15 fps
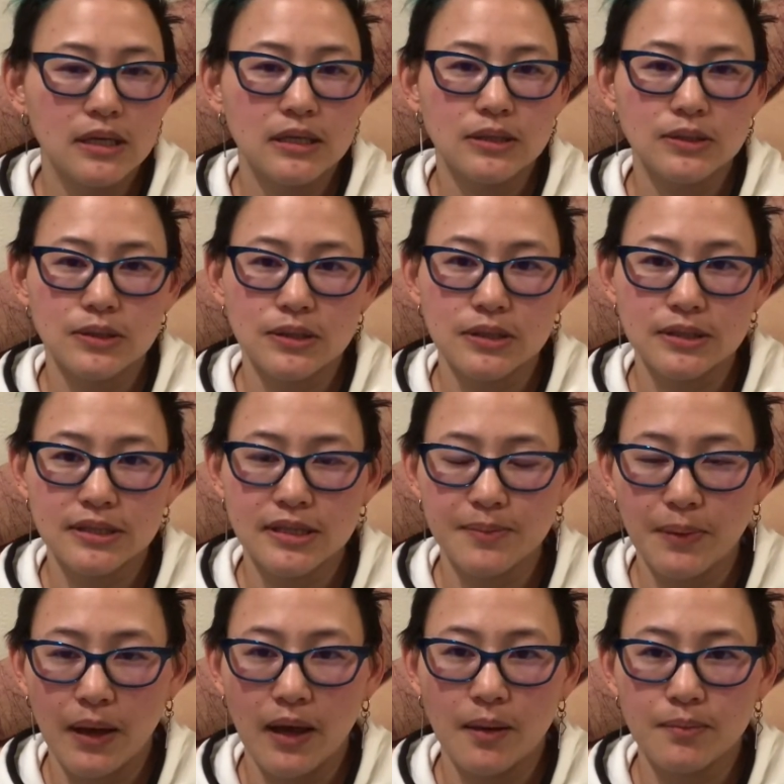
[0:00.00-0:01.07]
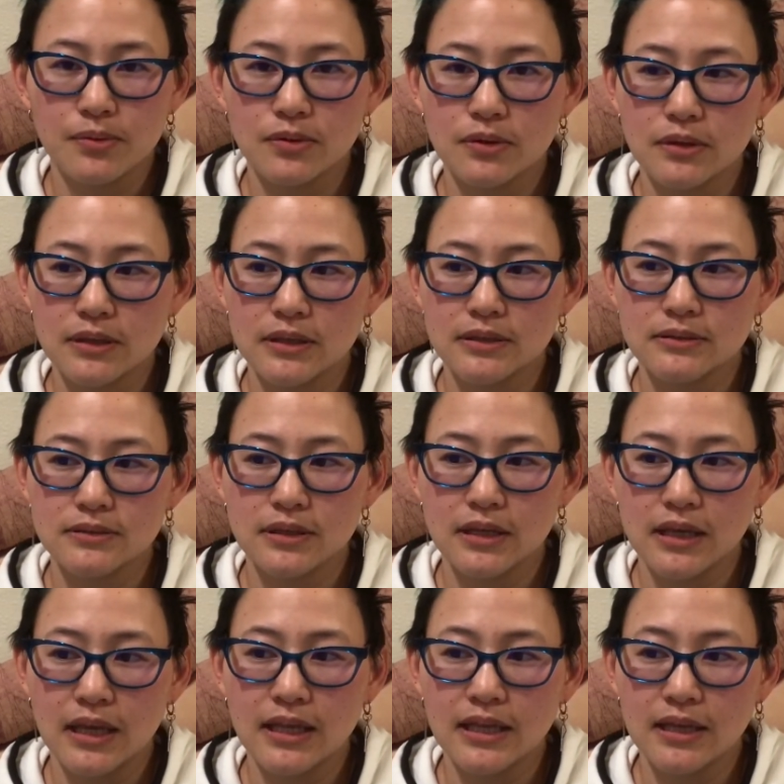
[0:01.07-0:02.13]
or C Pop or
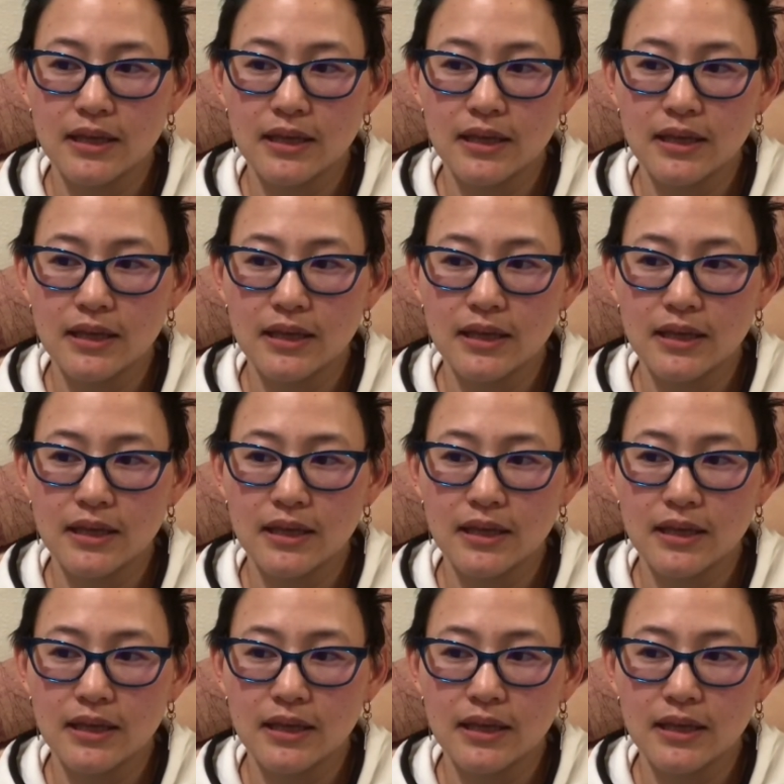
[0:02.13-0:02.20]
any,